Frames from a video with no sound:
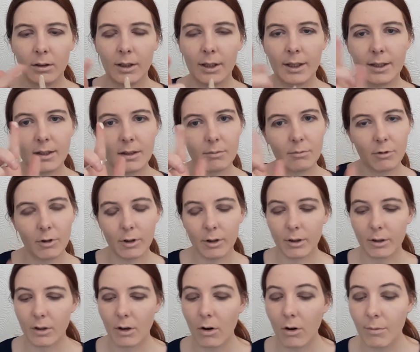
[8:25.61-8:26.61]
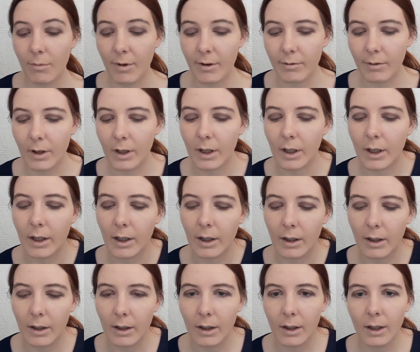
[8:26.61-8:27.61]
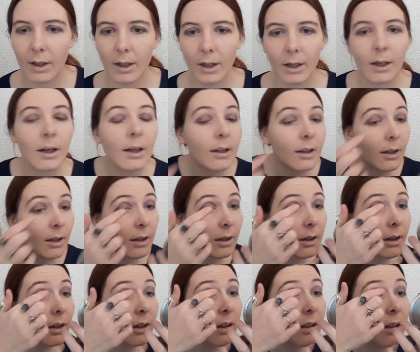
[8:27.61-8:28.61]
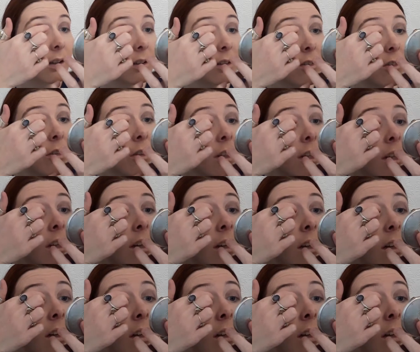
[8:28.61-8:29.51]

get some product on my finger, and then literally